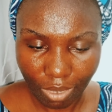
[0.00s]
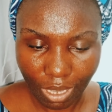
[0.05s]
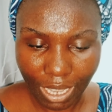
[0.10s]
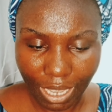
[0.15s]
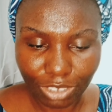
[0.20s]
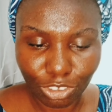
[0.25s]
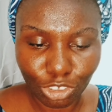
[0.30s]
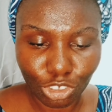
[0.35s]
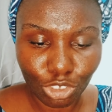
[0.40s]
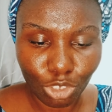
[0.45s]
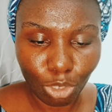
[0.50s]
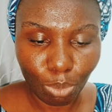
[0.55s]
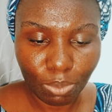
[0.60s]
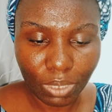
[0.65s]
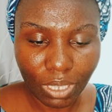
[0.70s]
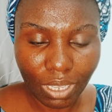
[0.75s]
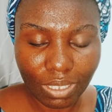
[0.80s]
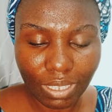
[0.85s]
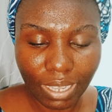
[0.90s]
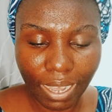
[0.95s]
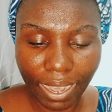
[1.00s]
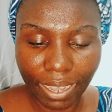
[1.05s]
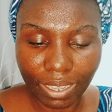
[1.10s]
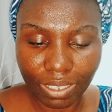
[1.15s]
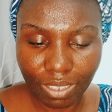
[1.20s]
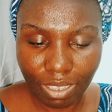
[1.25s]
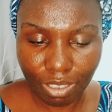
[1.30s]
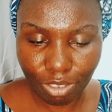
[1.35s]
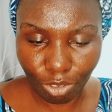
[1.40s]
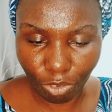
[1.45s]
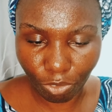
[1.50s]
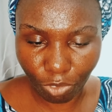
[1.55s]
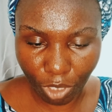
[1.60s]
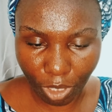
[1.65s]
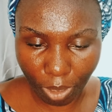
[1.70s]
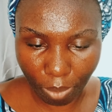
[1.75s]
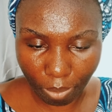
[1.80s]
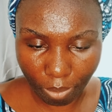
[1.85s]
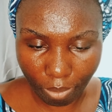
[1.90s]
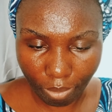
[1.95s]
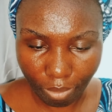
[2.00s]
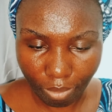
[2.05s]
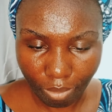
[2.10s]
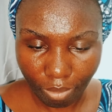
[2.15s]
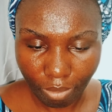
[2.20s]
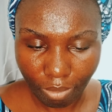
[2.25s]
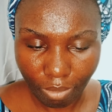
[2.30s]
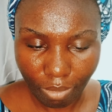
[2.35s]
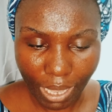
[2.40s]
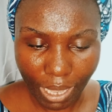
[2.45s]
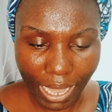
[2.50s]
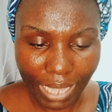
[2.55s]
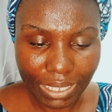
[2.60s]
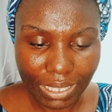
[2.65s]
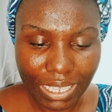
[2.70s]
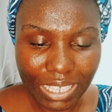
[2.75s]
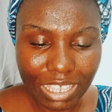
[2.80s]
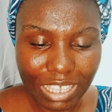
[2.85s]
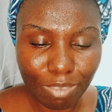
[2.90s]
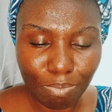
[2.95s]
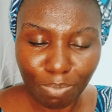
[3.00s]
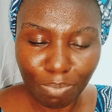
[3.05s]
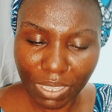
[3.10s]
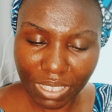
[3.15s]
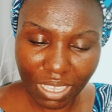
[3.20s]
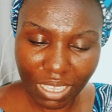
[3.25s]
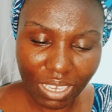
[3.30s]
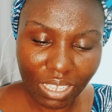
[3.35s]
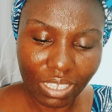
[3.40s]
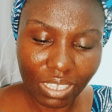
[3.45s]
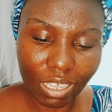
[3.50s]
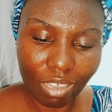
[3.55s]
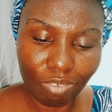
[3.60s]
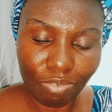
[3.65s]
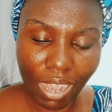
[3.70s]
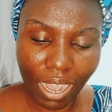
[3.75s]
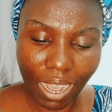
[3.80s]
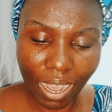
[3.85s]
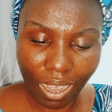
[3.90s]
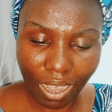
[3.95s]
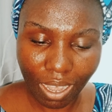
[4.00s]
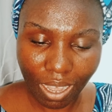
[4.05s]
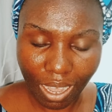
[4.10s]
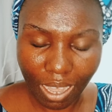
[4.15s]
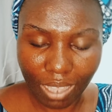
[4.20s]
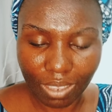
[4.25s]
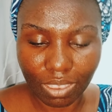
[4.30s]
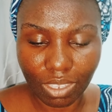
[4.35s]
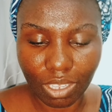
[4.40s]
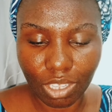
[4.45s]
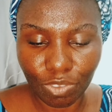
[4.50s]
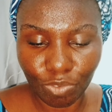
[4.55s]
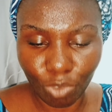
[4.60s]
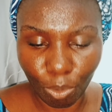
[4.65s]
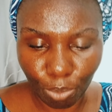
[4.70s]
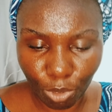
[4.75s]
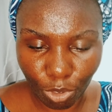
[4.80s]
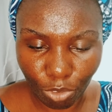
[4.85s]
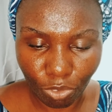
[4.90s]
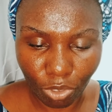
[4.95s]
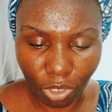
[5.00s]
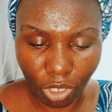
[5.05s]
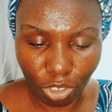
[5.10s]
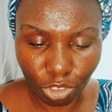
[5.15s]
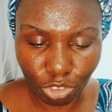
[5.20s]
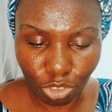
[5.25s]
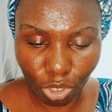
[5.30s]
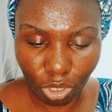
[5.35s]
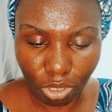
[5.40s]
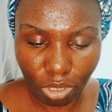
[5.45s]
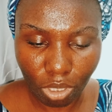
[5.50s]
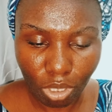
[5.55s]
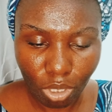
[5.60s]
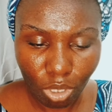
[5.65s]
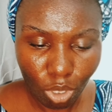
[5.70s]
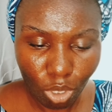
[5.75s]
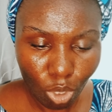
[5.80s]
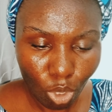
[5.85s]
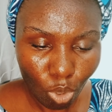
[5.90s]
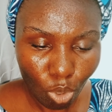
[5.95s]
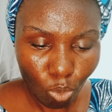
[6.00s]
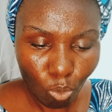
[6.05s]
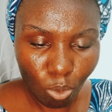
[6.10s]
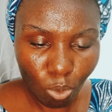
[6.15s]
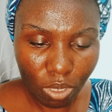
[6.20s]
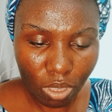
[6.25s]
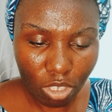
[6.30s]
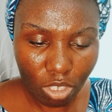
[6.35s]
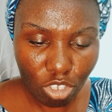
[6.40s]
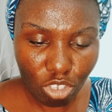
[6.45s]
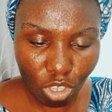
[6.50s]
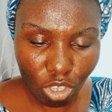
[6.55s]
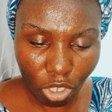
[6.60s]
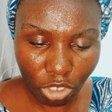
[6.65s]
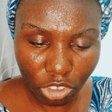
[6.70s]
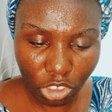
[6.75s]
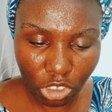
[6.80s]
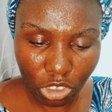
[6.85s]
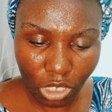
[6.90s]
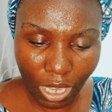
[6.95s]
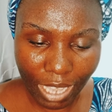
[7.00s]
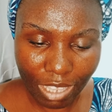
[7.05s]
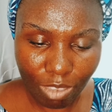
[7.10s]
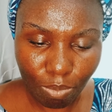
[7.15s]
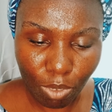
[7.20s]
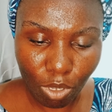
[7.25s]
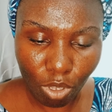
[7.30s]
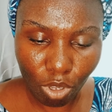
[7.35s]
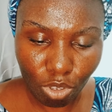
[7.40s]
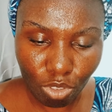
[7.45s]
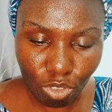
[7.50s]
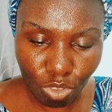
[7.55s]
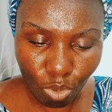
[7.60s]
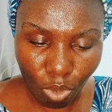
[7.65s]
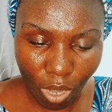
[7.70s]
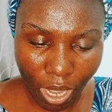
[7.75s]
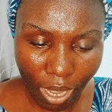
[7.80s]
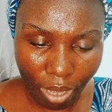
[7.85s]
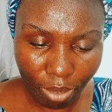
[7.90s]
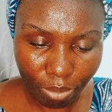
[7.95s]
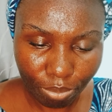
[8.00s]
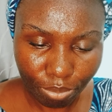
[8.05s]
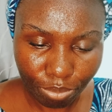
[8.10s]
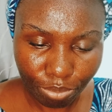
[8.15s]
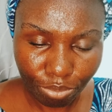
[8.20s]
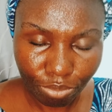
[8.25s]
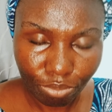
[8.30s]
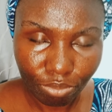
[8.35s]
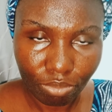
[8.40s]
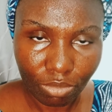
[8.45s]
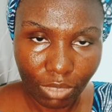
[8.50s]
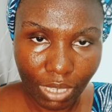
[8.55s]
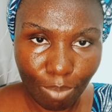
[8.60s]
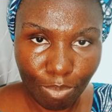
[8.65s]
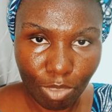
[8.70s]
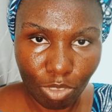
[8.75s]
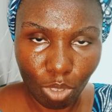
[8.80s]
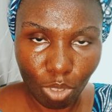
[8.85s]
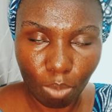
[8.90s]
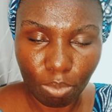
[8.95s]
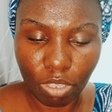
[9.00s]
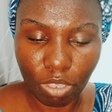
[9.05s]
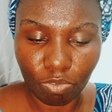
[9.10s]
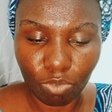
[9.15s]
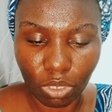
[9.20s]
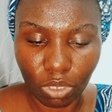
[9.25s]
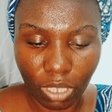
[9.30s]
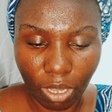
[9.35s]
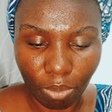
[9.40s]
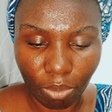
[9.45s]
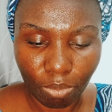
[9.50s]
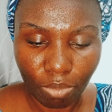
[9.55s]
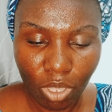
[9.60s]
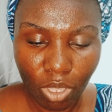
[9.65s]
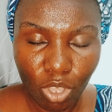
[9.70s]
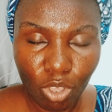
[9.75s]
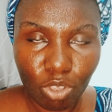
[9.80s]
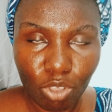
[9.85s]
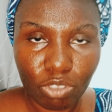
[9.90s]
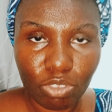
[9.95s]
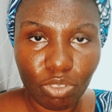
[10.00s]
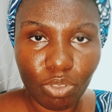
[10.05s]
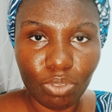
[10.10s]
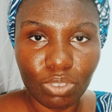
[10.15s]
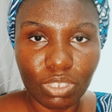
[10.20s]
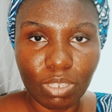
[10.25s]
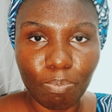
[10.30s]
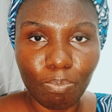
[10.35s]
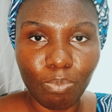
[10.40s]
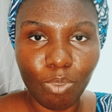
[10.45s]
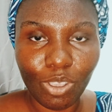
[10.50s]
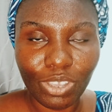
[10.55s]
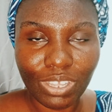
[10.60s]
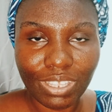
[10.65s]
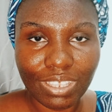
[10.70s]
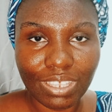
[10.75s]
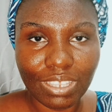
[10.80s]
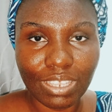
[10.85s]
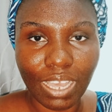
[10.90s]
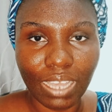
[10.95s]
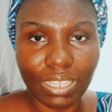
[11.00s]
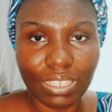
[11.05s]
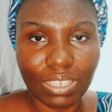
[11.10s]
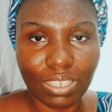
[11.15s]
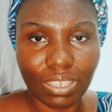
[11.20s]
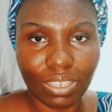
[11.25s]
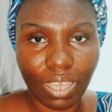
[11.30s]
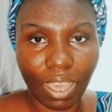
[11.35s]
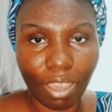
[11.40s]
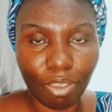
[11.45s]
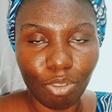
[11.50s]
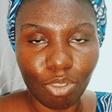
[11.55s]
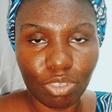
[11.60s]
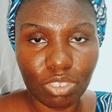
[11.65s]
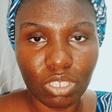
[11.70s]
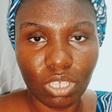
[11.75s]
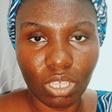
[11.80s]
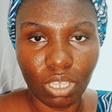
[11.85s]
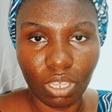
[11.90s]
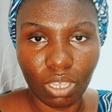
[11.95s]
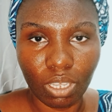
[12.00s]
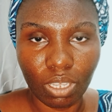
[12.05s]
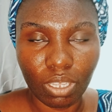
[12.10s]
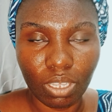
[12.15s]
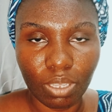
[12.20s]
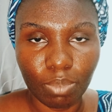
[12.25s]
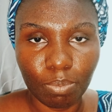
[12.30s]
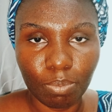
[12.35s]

and she obtained kindness of him, and he speedily gave her her things for purification, with such as belonged to her." Let me stop there for now. So the point that I got here